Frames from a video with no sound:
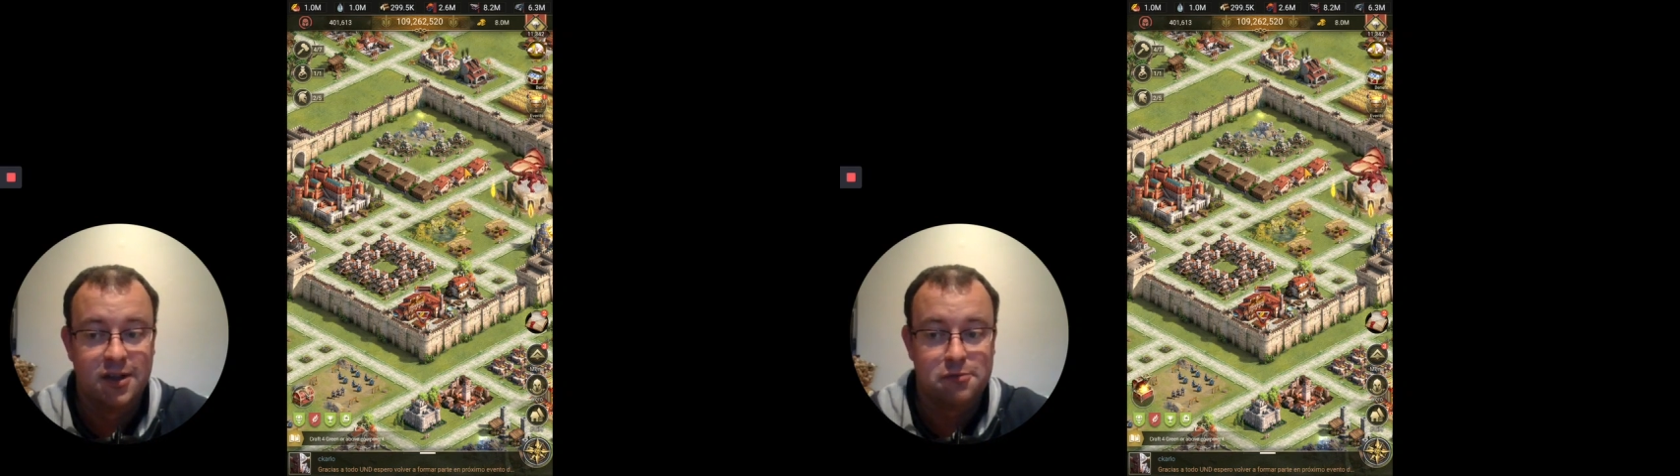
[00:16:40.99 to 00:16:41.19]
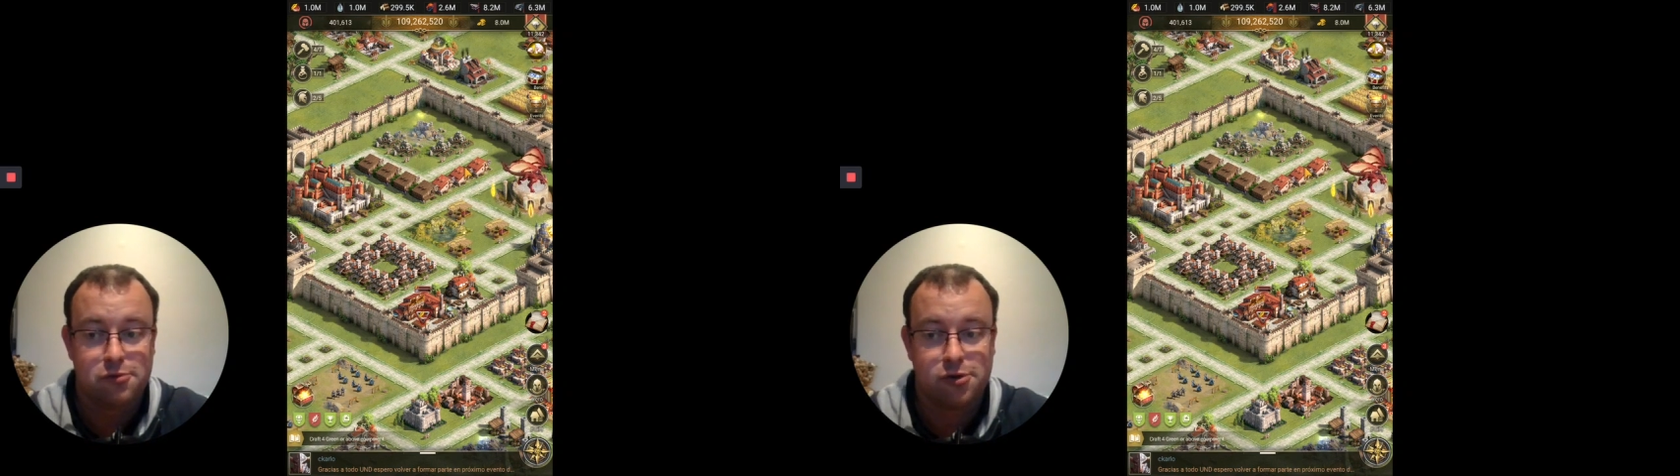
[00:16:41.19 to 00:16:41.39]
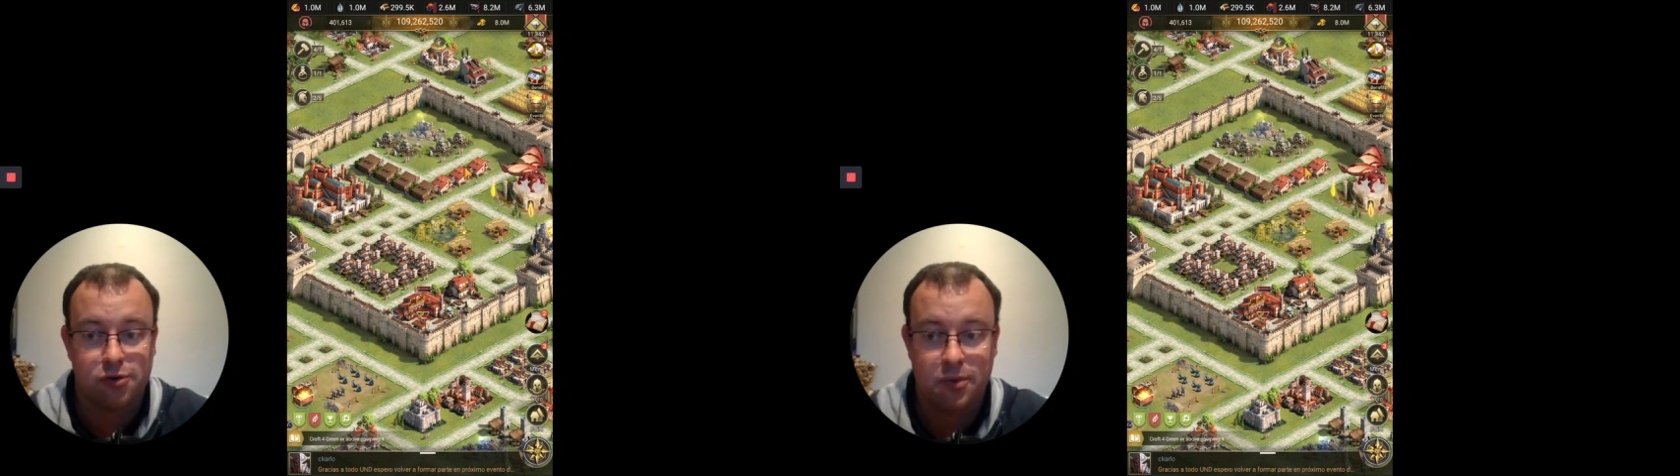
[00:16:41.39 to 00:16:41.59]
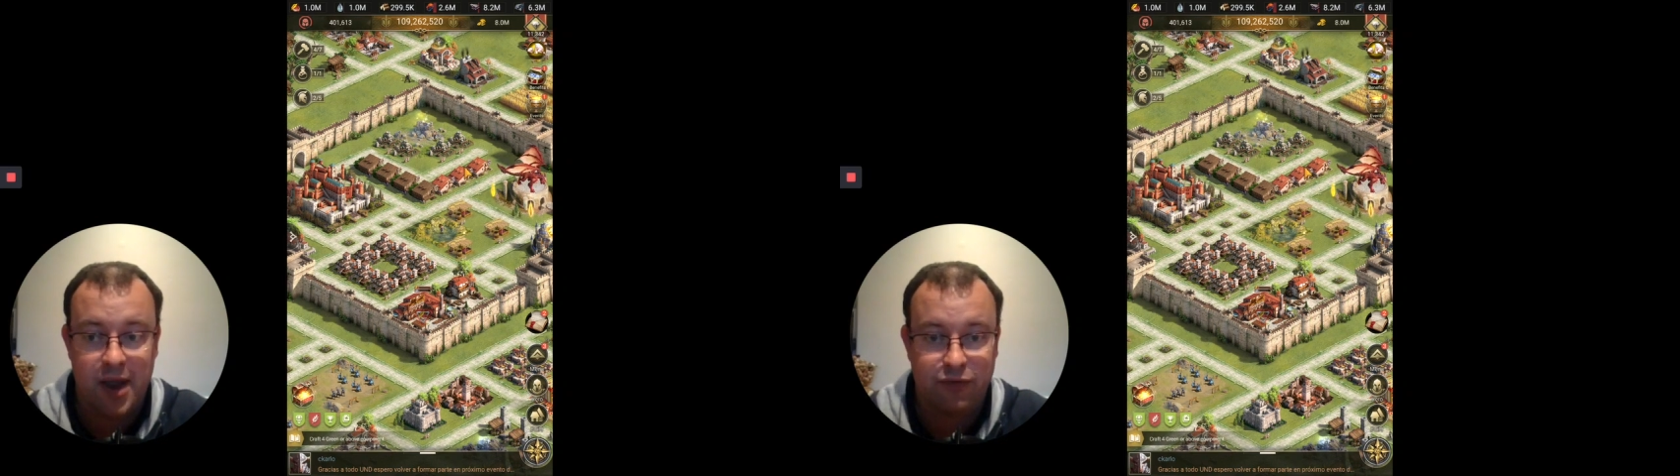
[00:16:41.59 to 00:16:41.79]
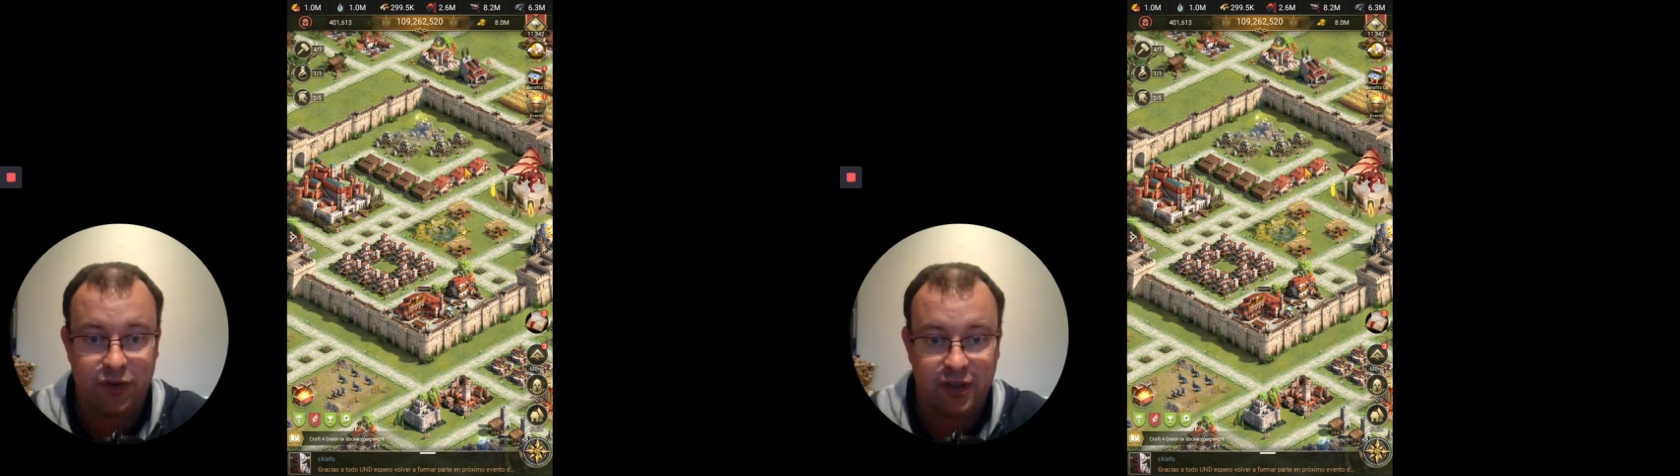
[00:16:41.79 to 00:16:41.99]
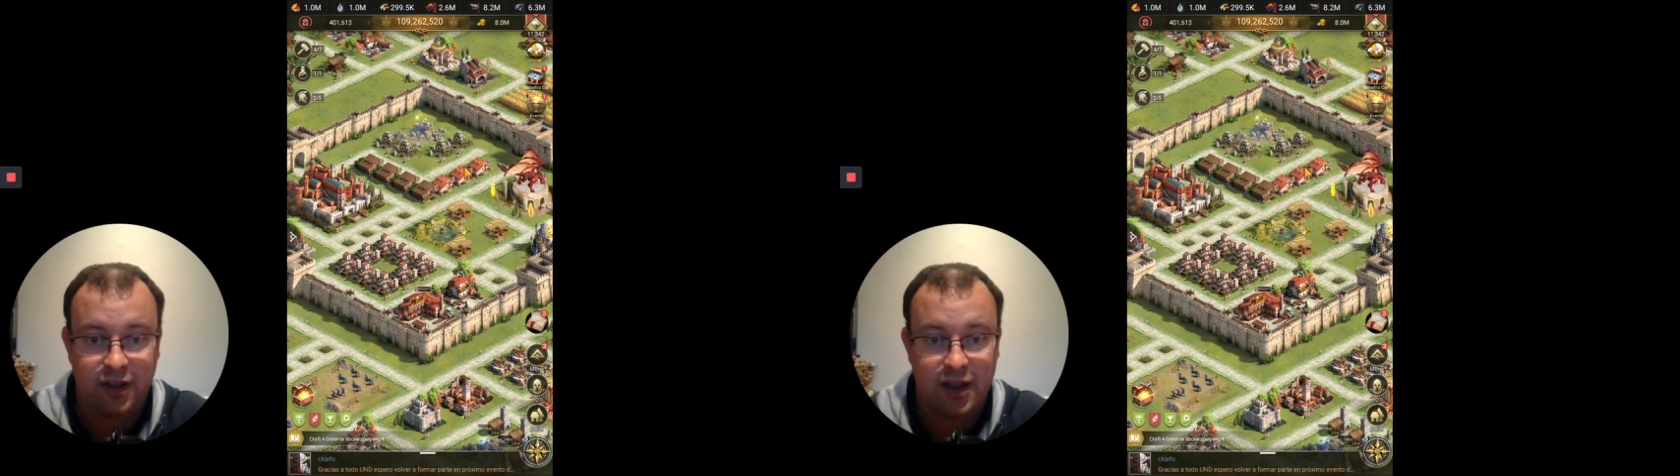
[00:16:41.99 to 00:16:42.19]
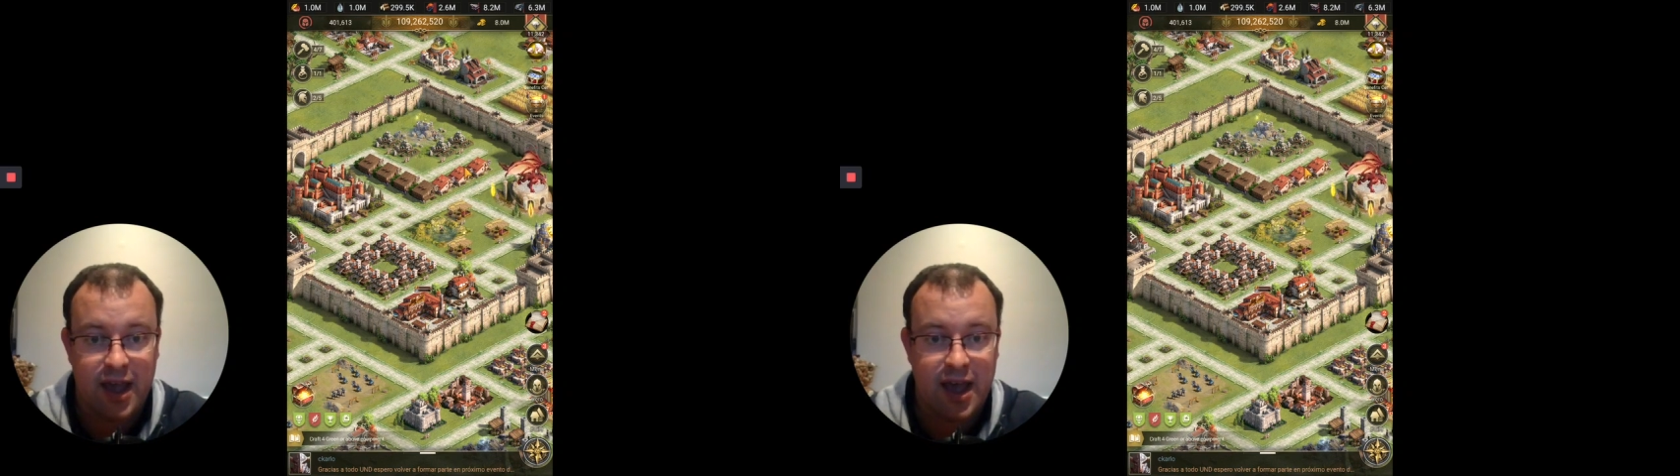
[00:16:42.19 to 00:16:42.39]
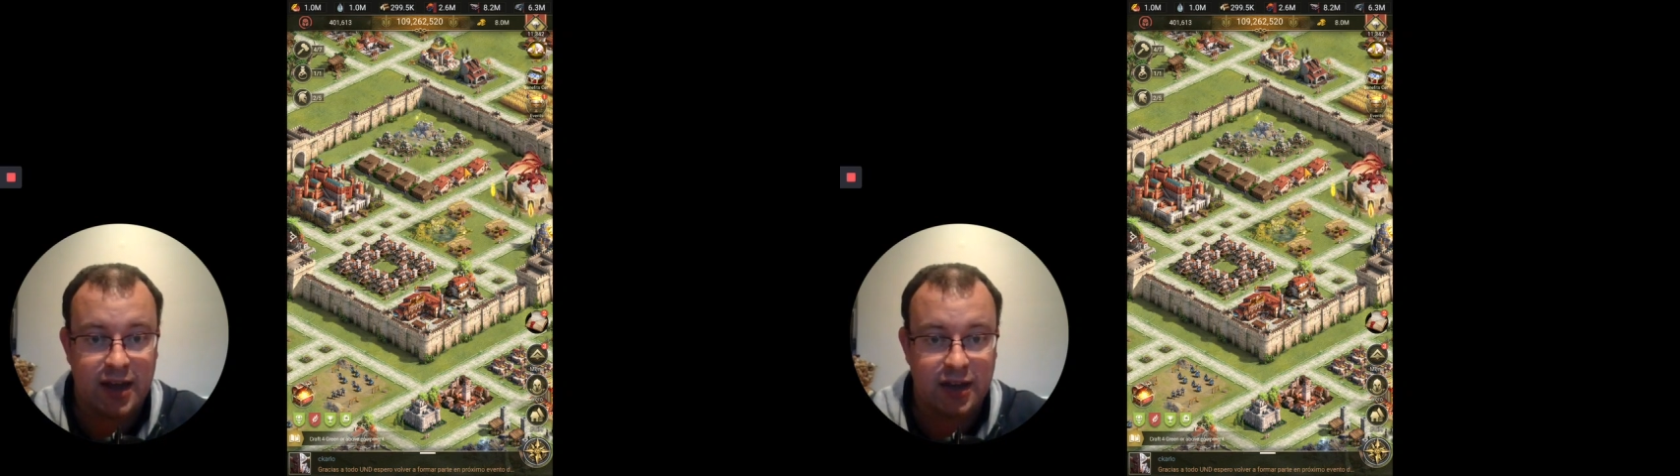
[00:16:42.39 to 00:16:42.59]
recruit everything you
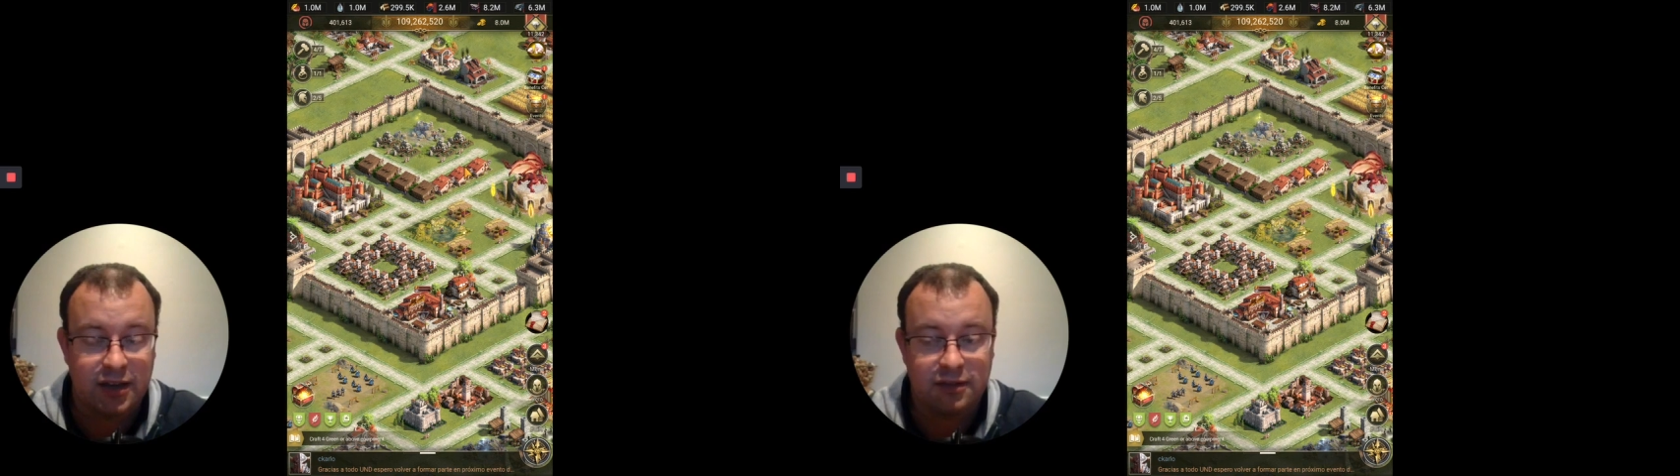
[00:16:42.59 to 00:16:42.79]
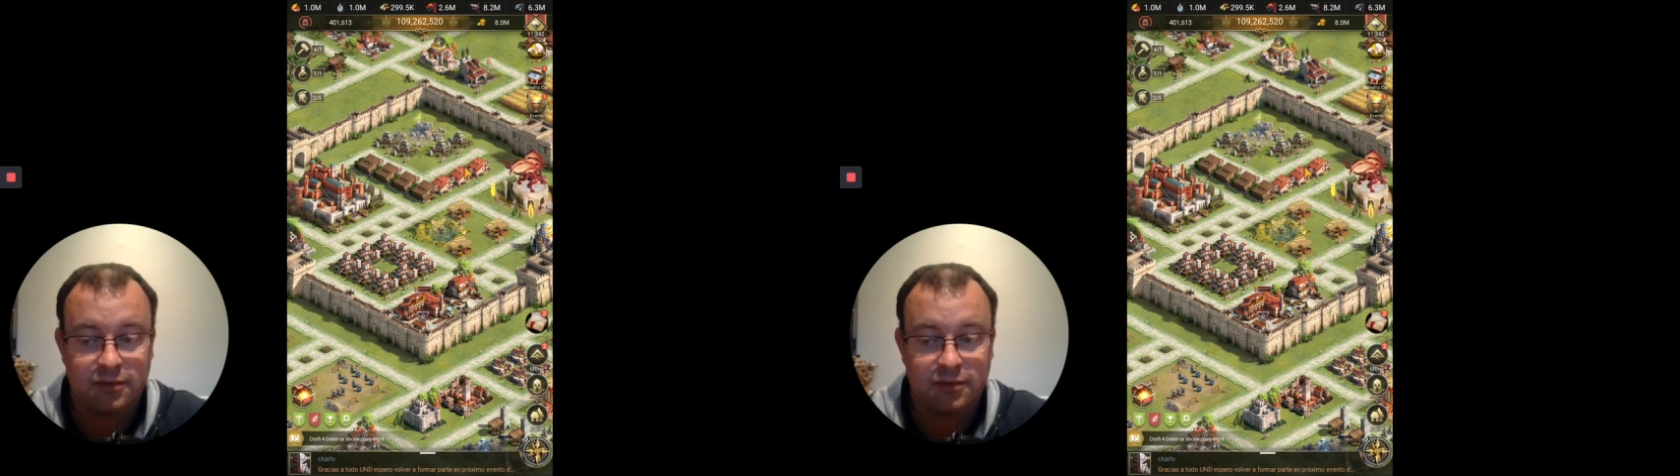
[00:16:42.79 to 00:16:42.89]
can in,